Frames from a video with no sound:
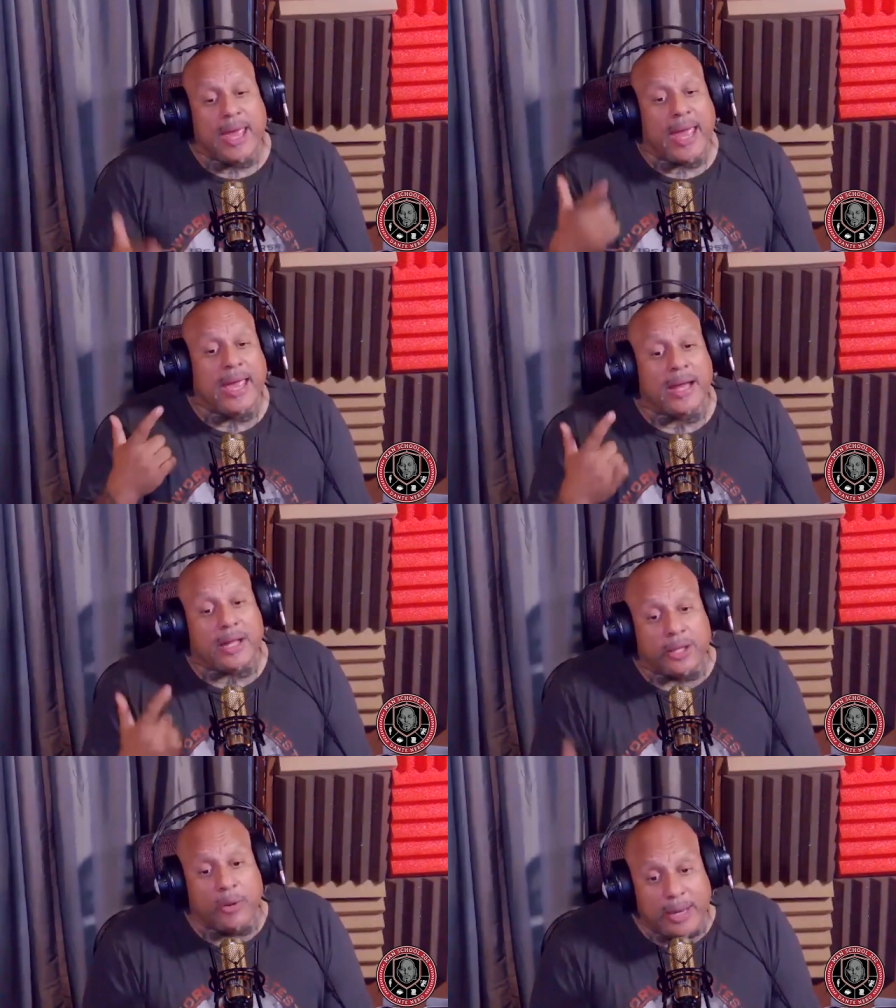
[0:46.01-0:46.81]

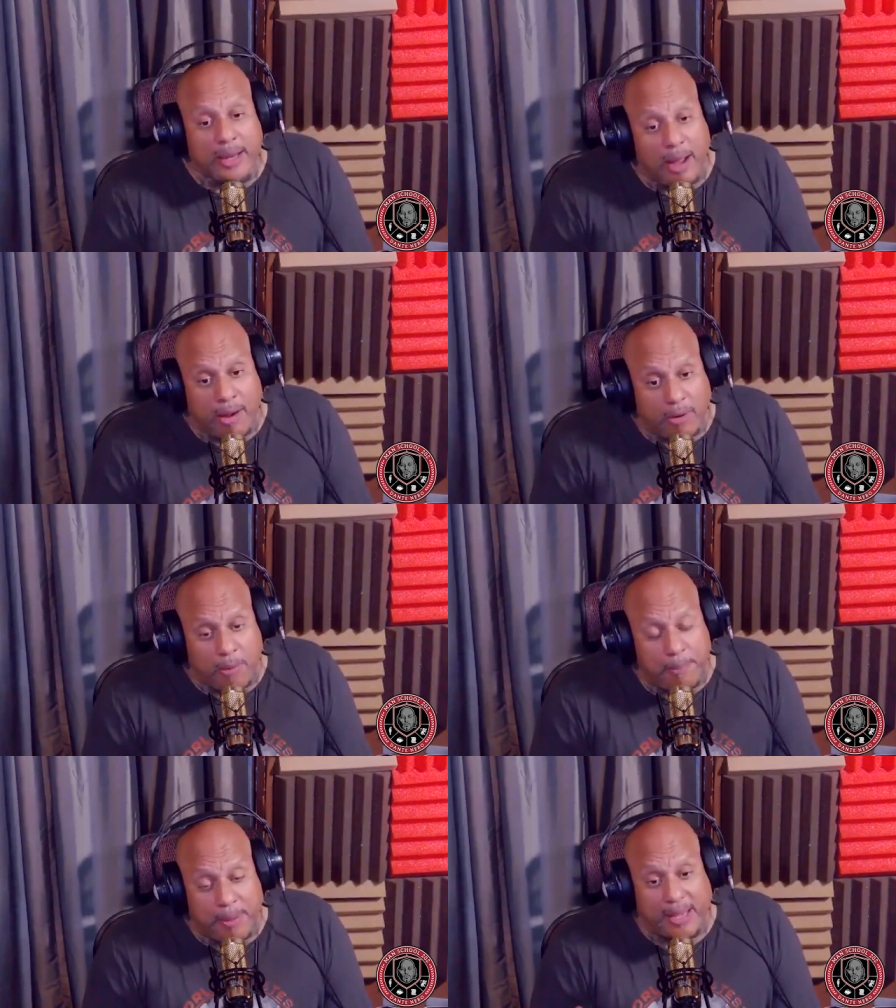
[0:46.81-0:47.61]
including Uncle
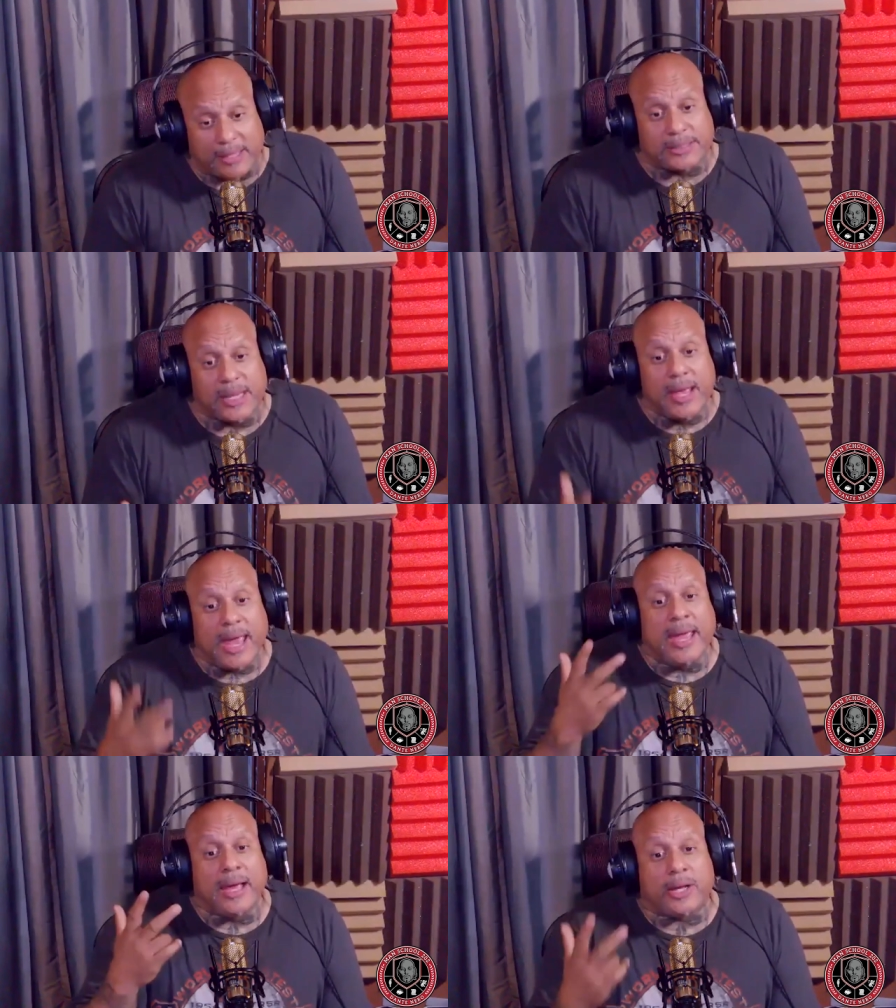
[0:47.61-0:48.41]
Ben's,
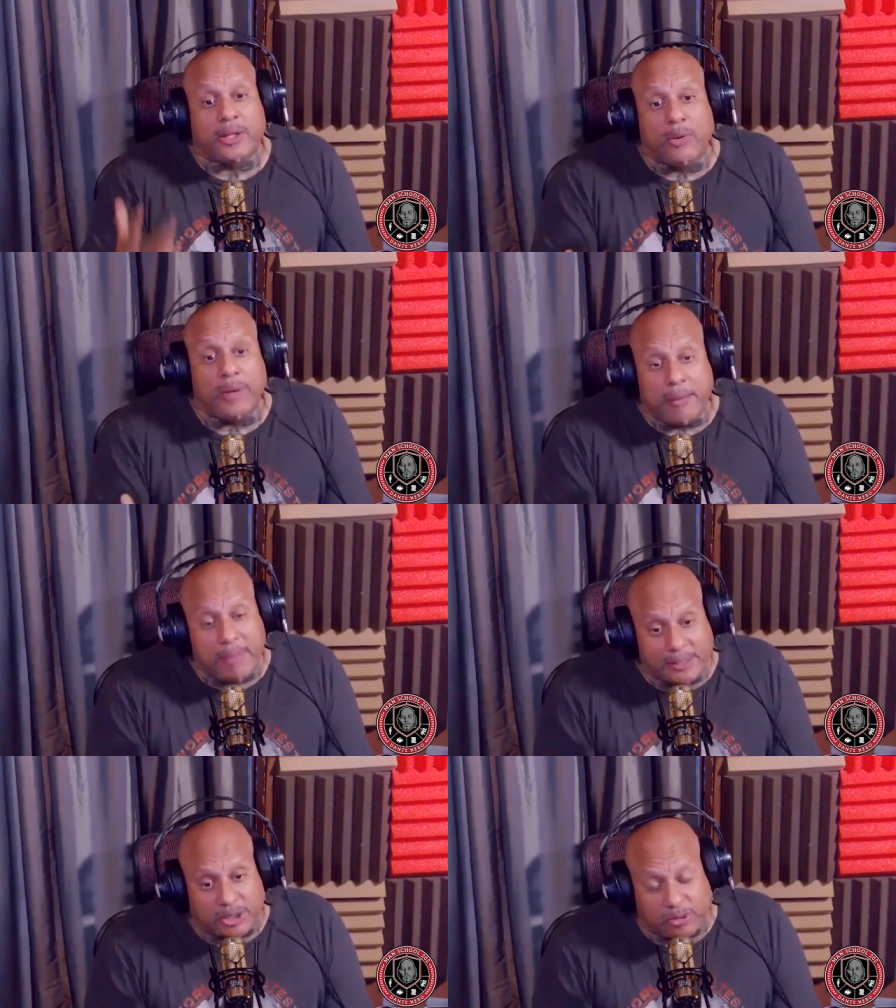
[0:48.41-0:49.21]
including
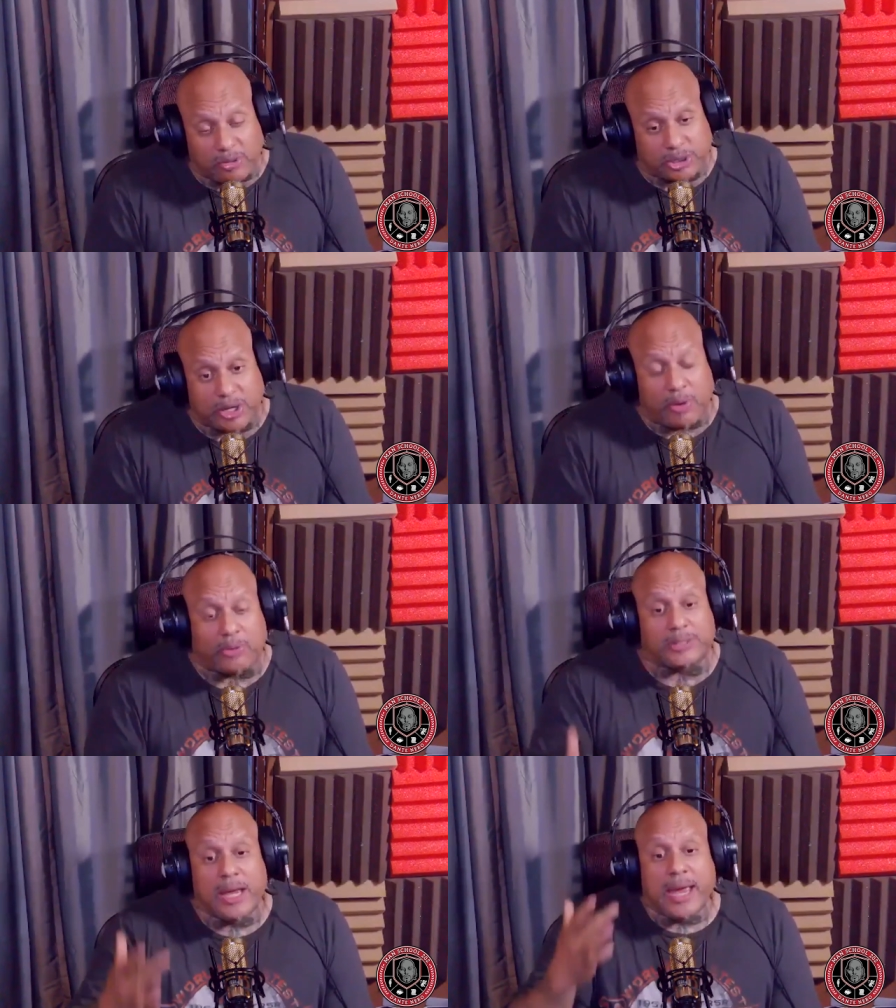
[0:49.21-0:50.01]
minstrel
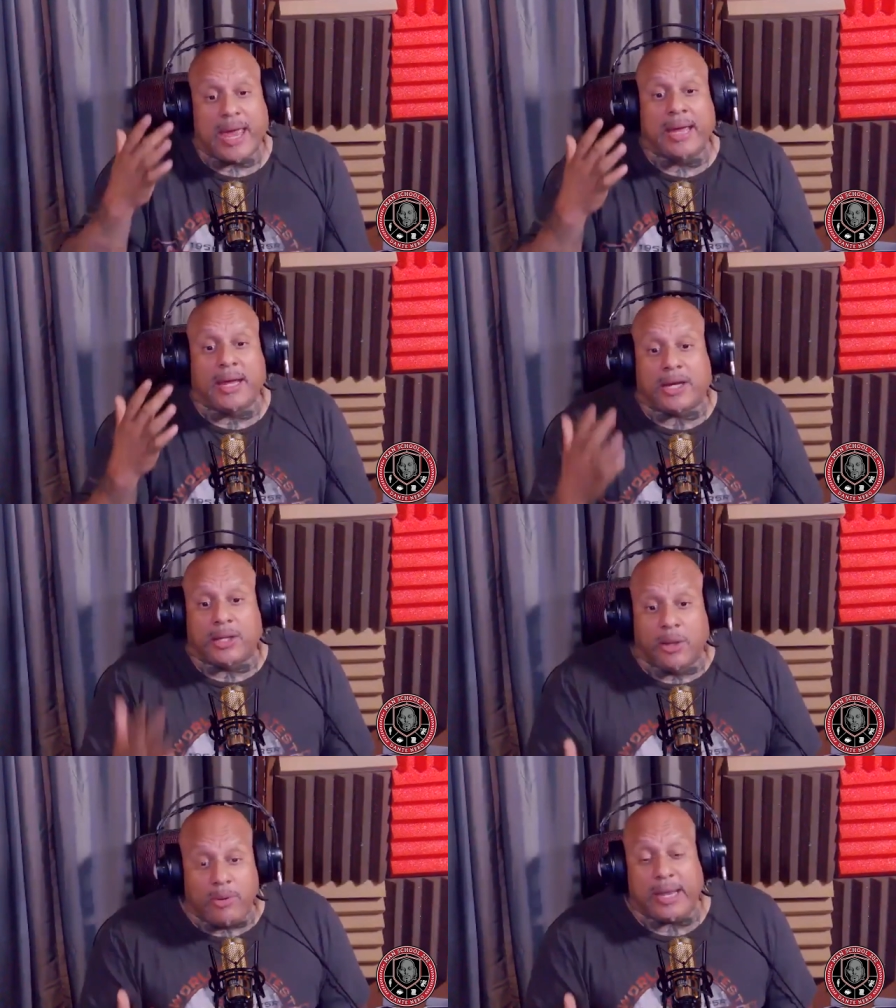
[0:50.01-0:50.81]
shows,
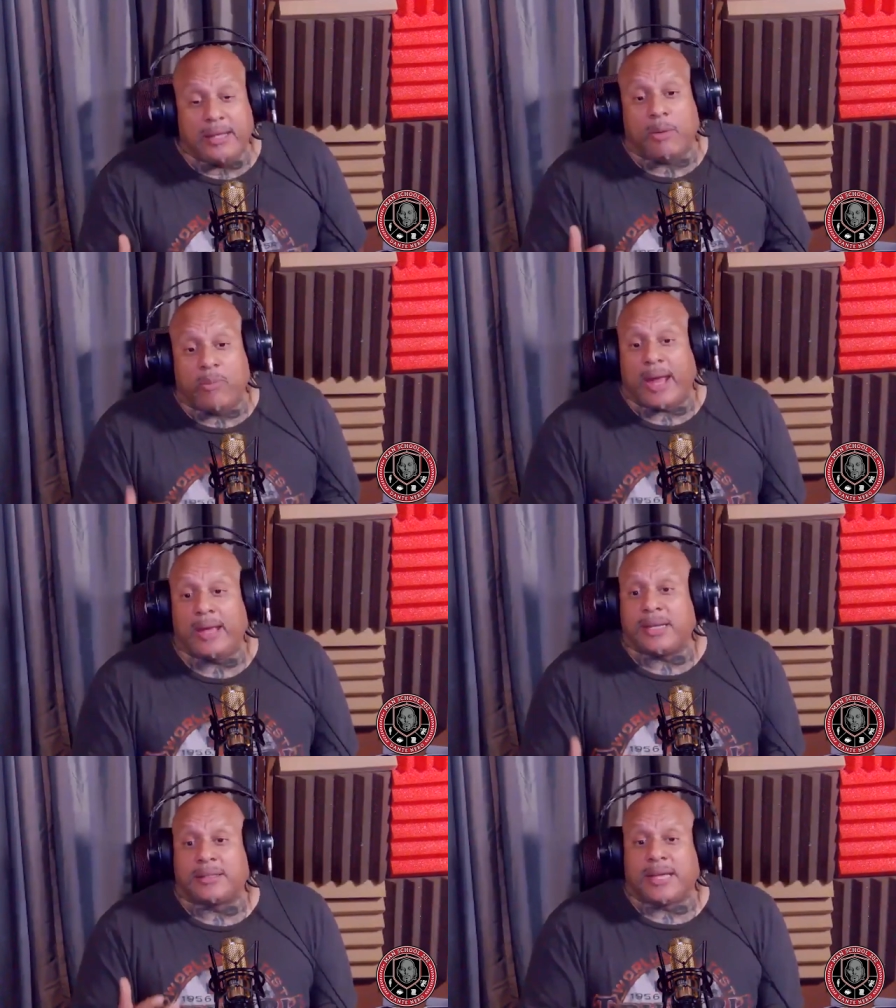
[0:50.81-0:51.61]
including the way,
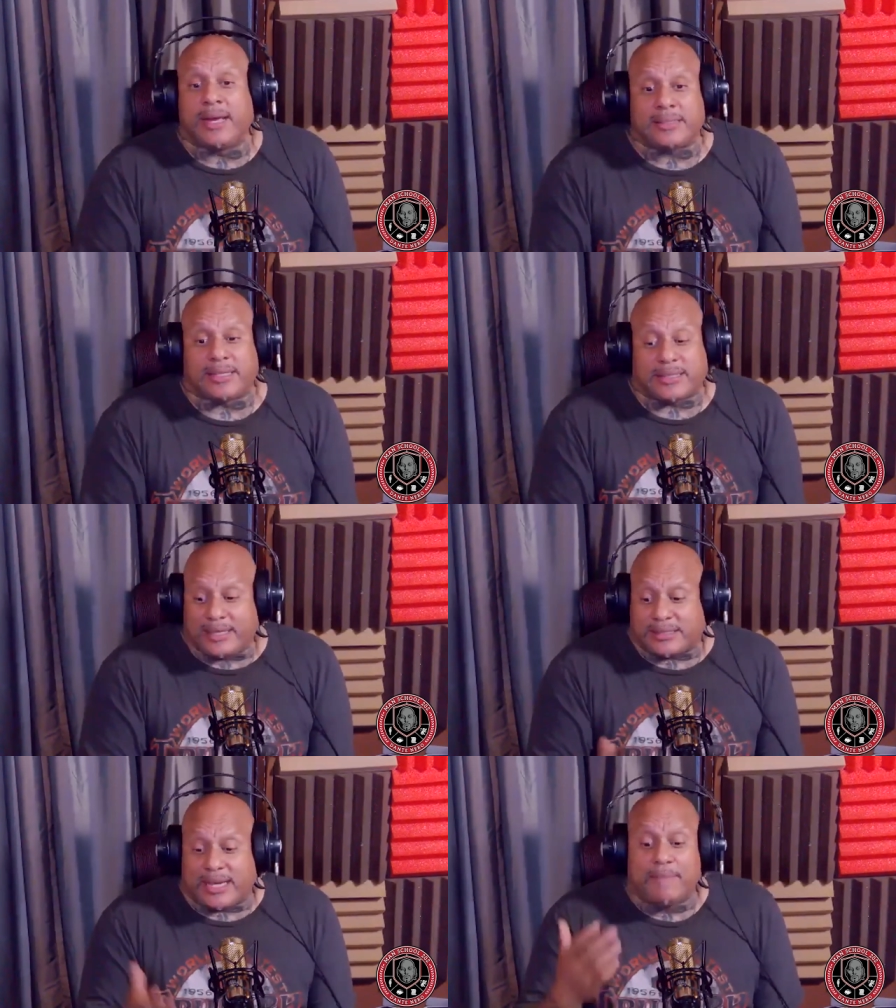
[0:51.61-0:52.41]
the things that they
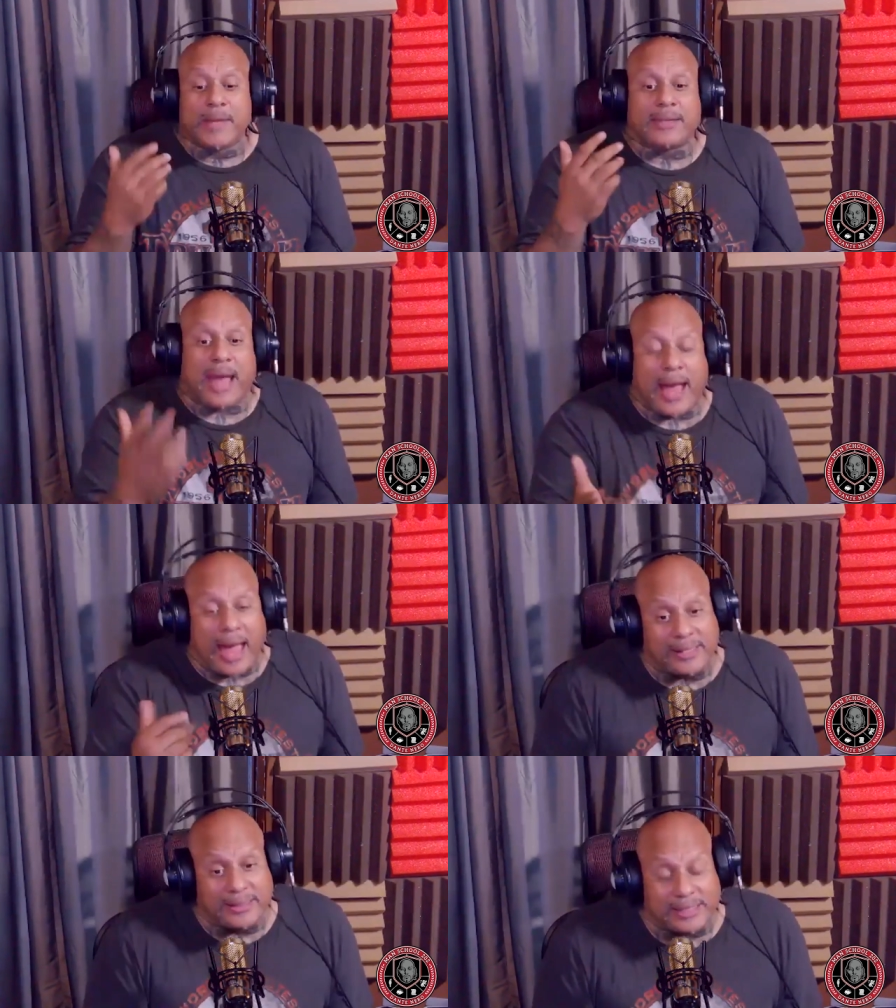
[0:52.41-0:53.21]
said, the
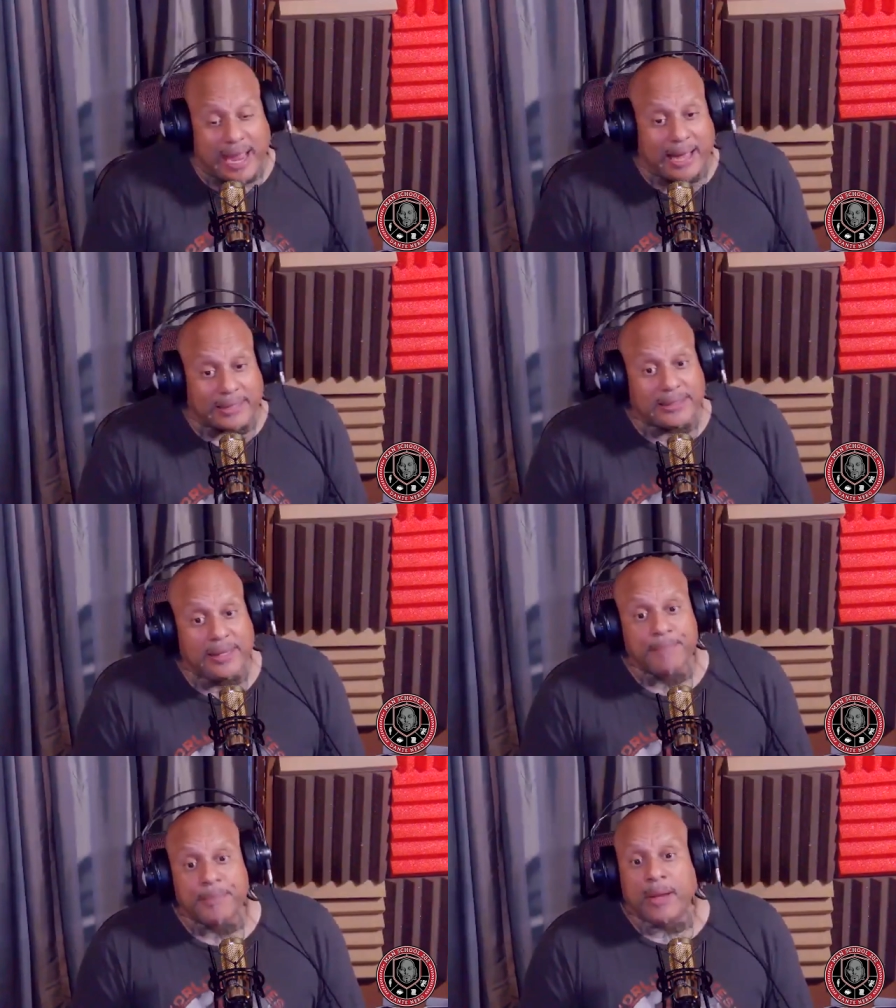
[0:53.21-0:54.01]
Hottentots.